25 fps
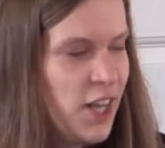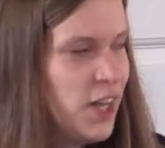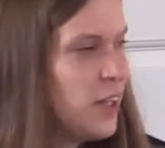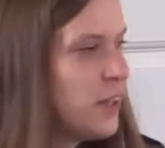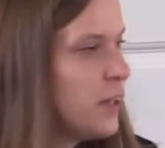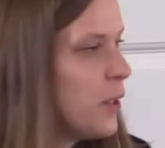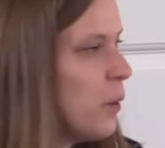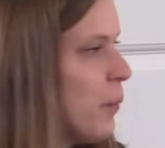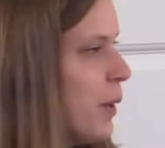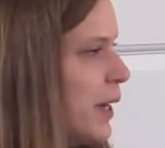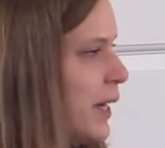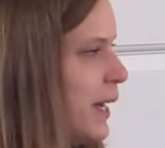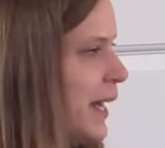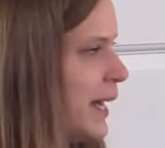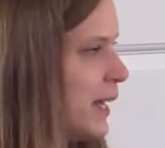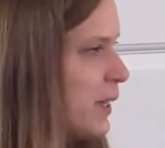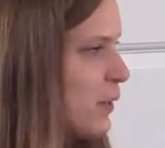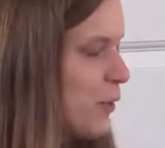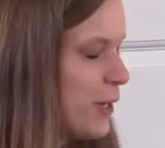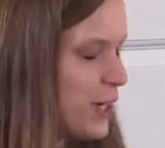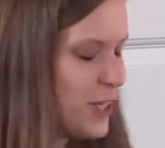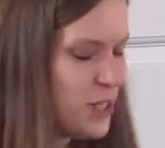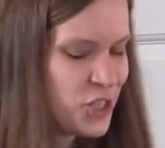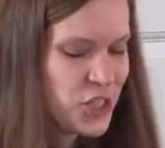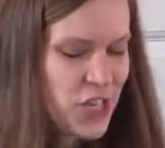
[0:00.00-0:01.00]
The one I
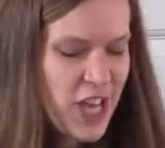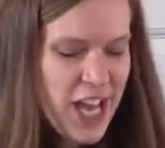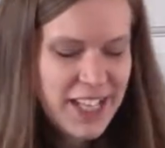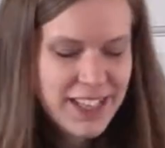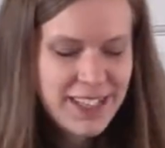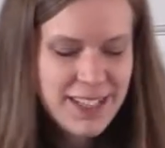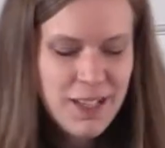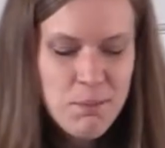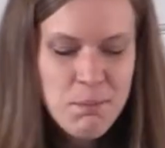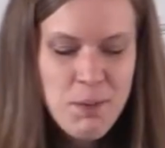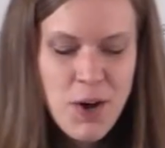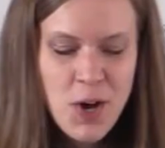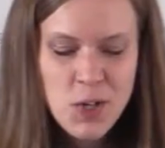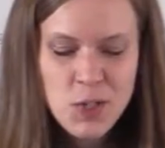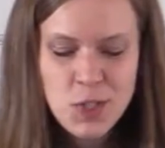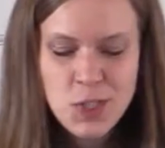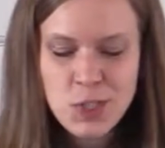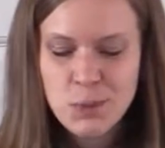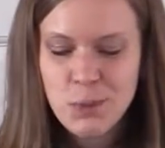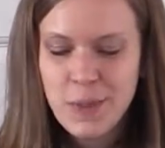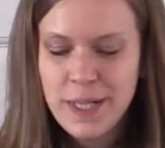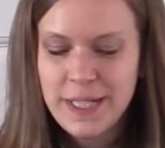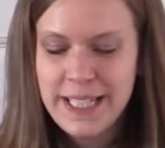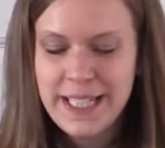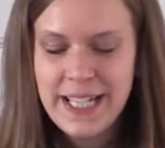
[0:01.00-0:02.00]
cringe at the most
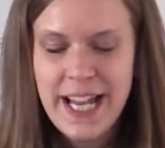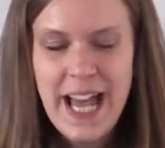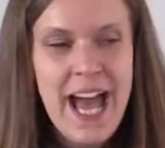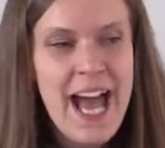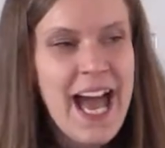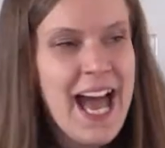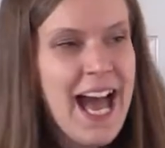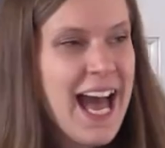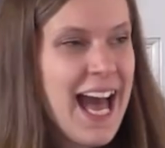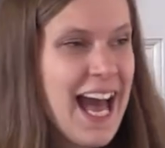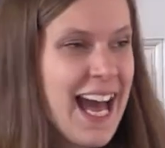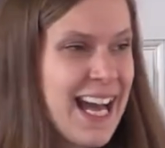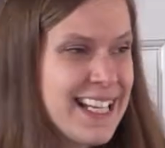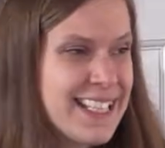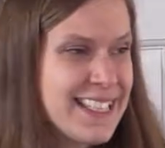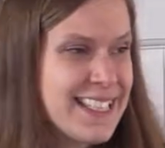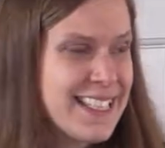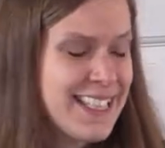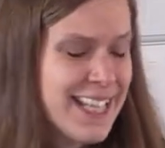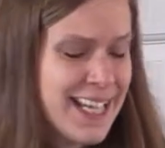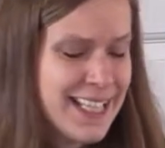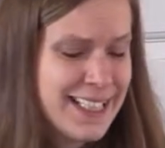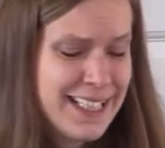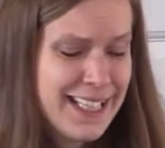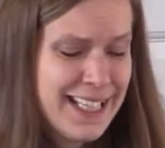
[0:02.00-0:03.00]
when it
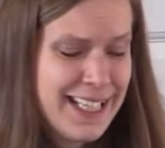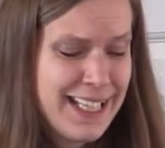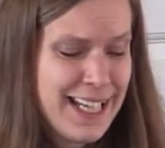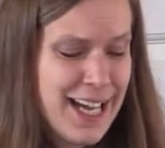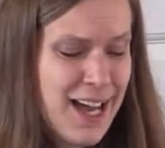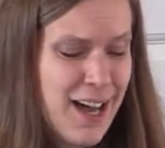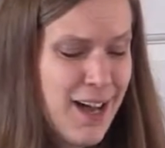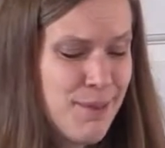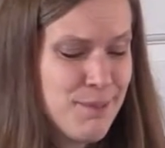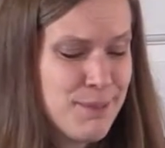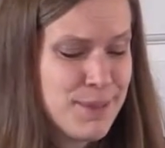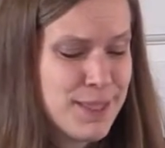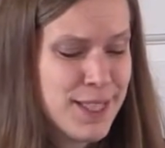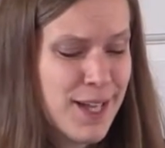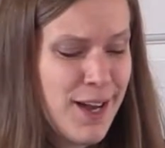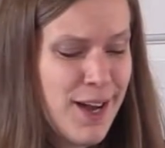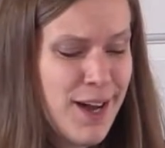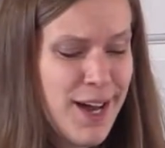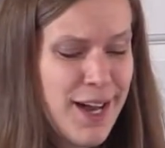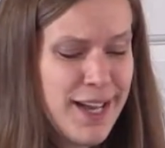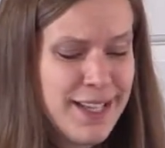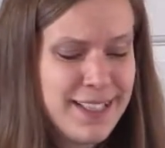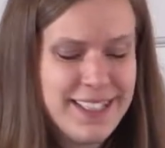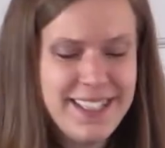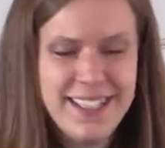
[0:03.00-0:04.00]
accidentally comes
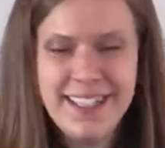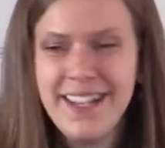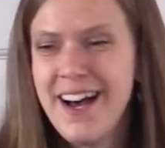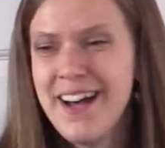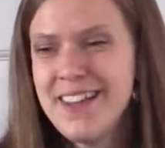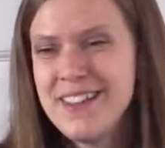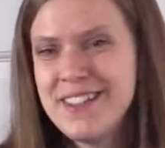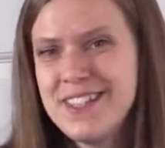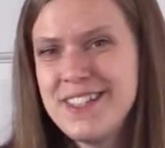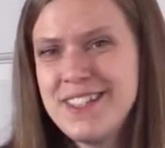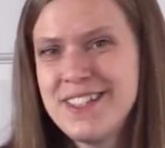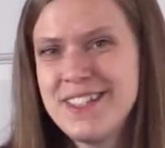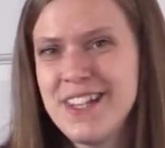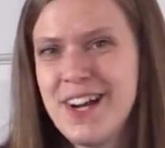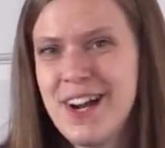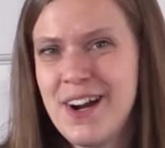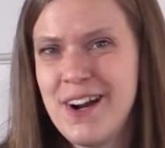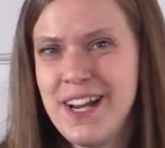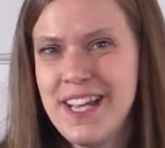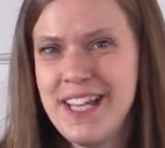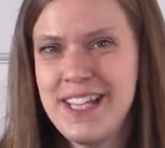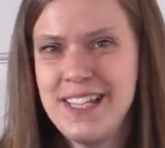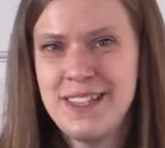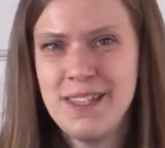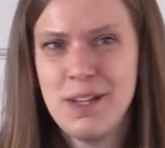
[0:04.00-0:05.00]
on and others are
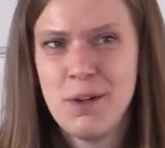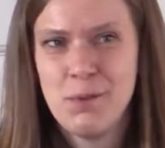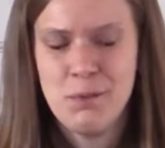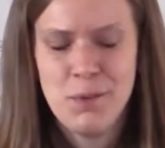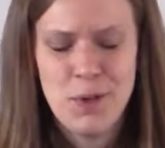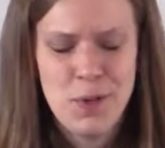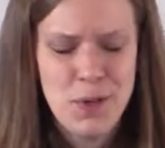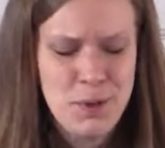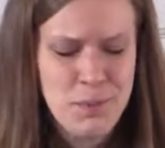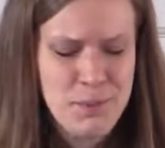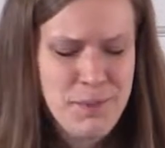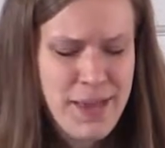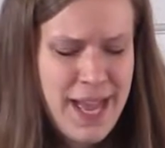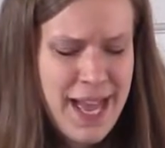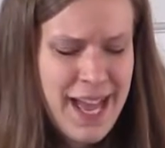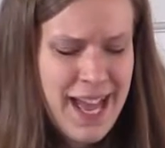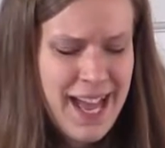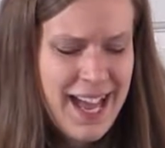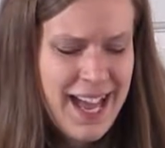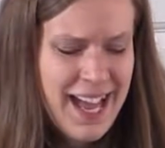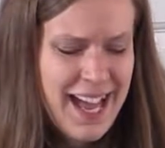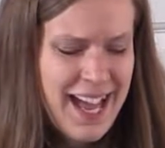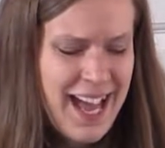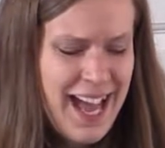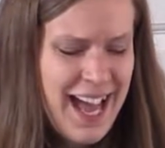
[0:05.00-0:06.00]
in the room
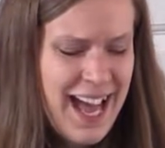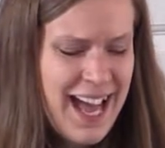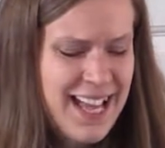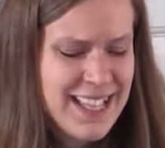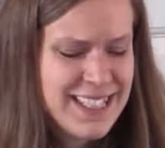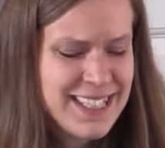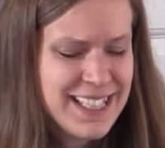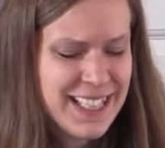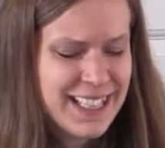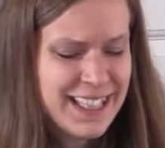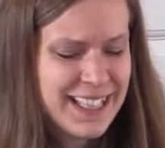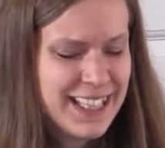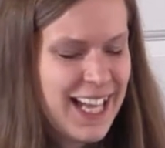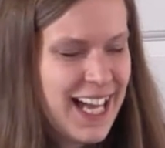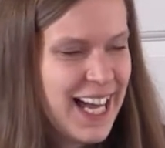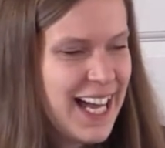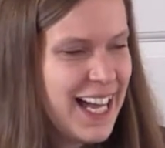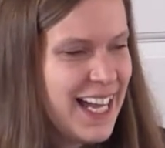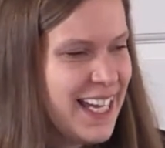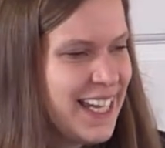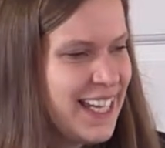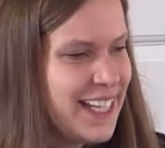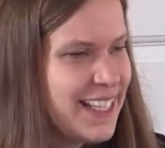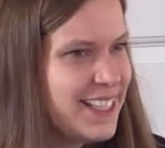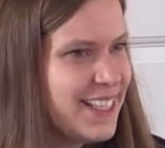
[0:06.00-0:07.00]
has a
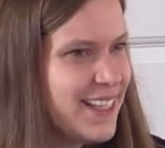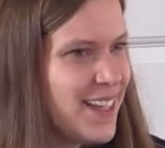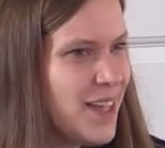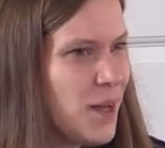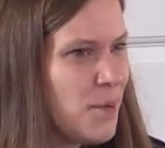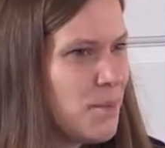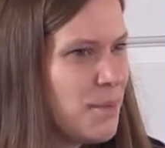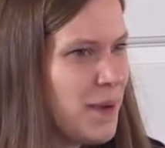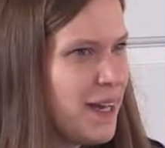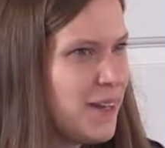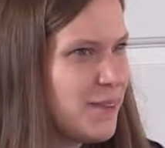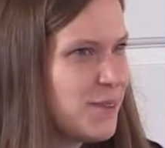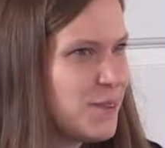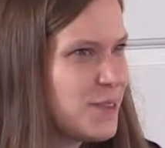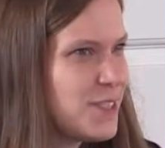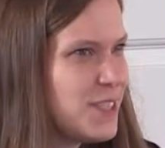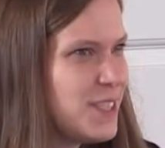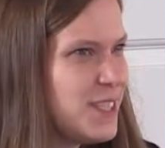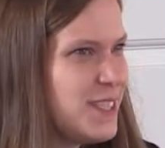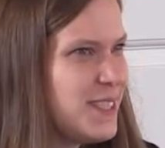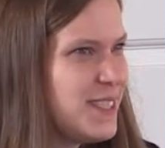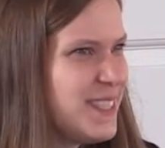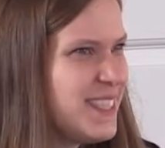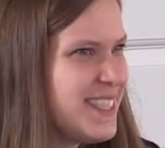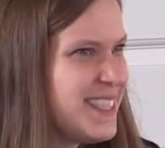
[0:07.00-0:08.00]
line about
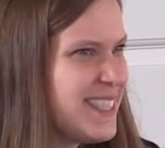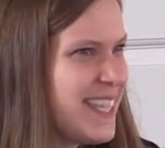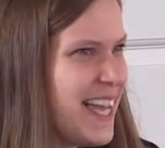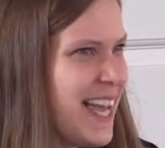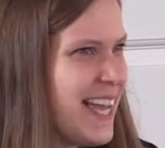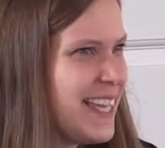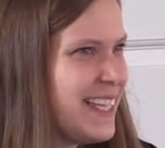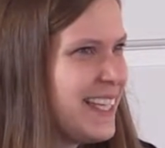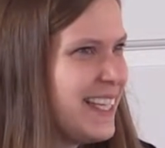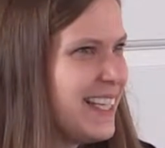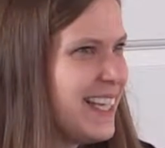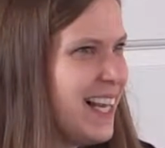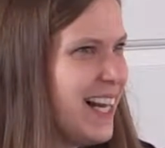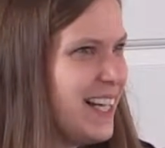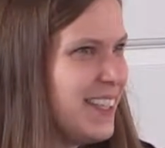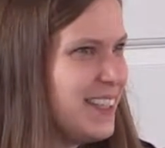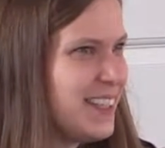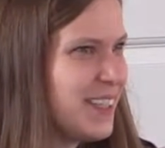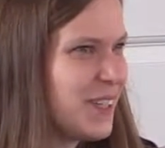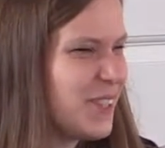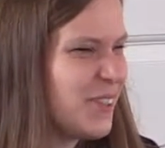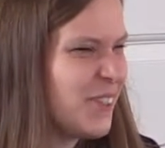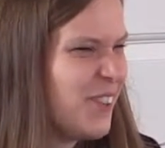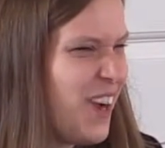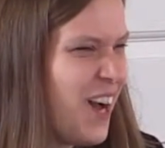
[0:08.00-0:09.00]
Jesus hanging on
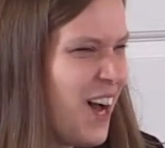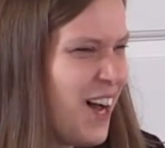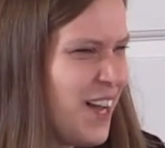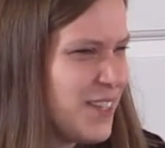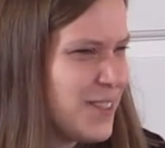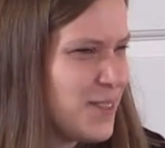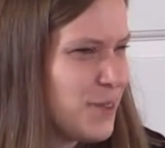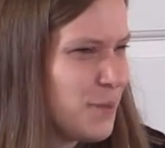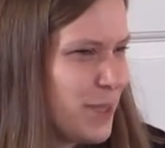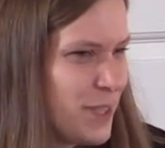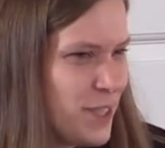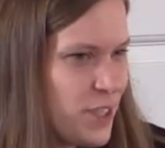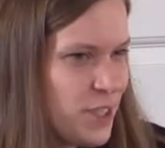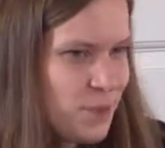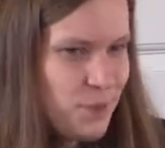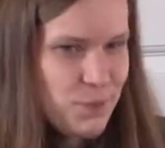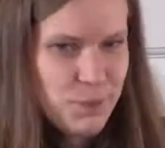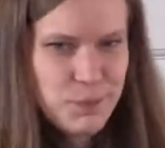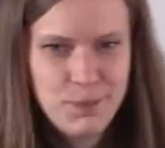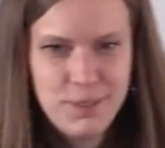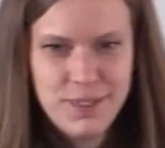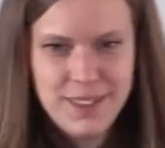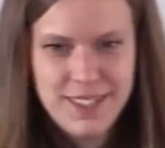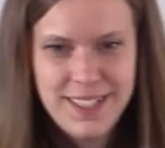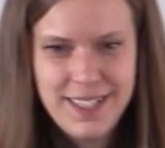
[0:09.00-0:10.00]
the cross, which
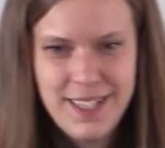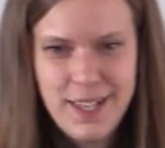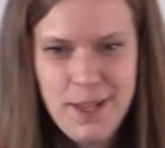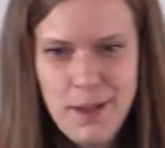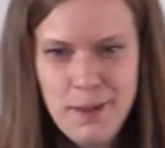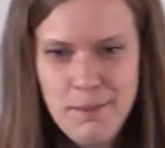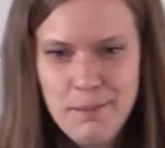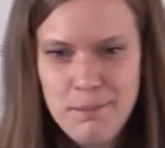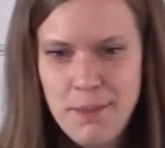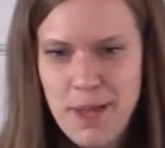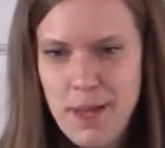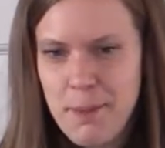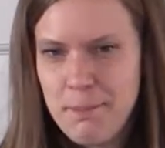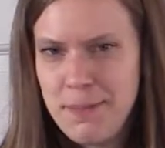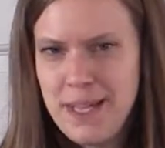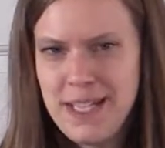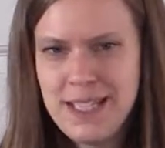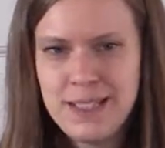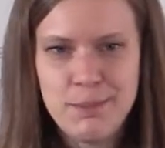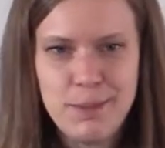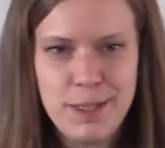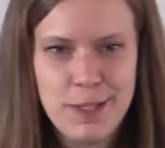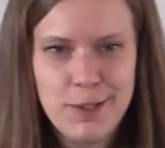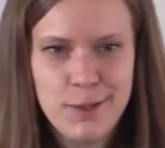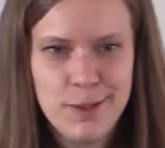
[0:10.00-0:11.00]

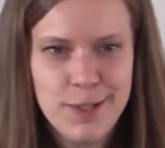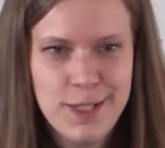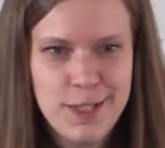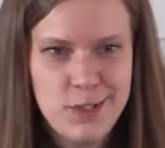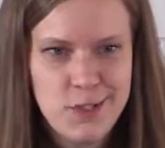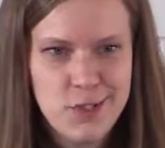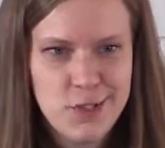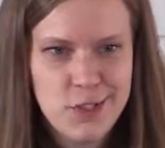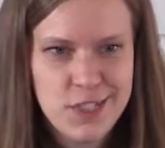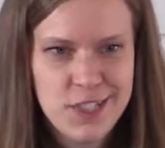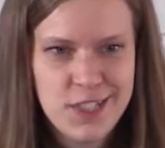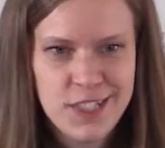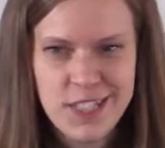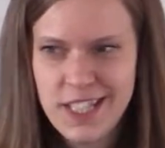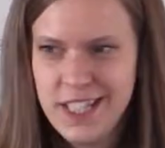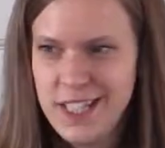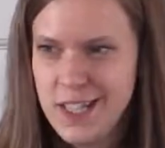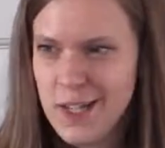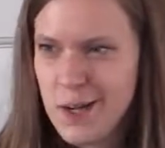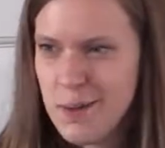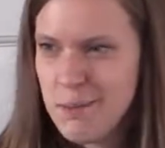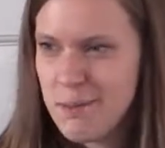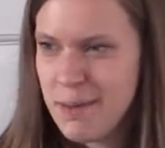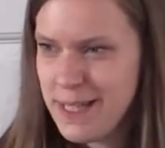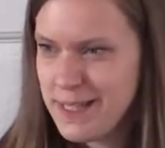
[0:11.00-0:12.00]
makes me cringe just to
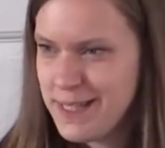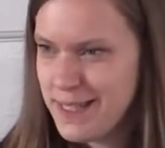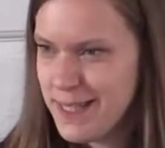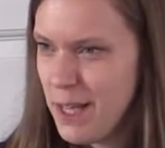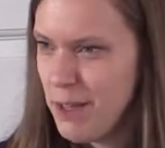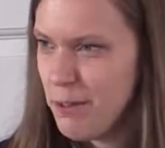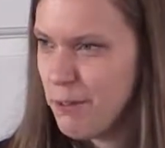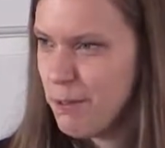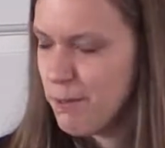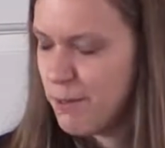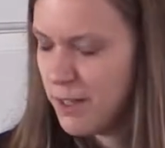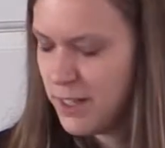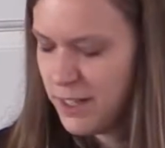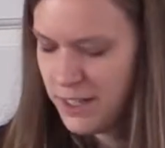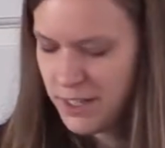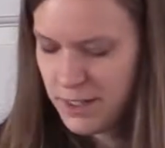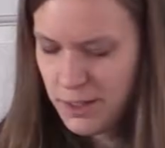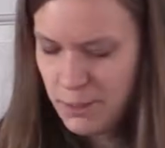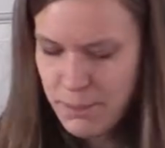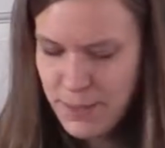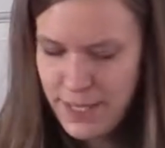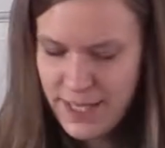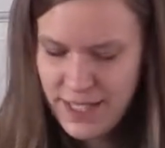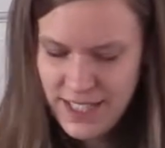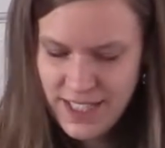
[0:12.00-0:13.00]
hear it myself a little
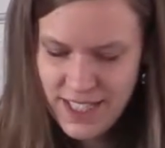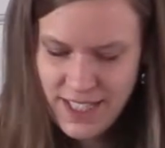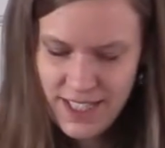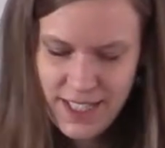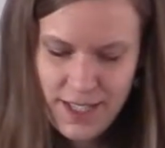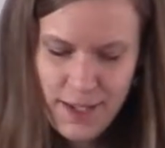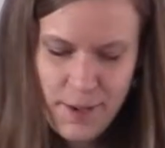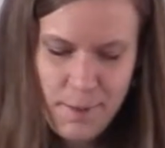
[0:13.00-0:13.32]
bit.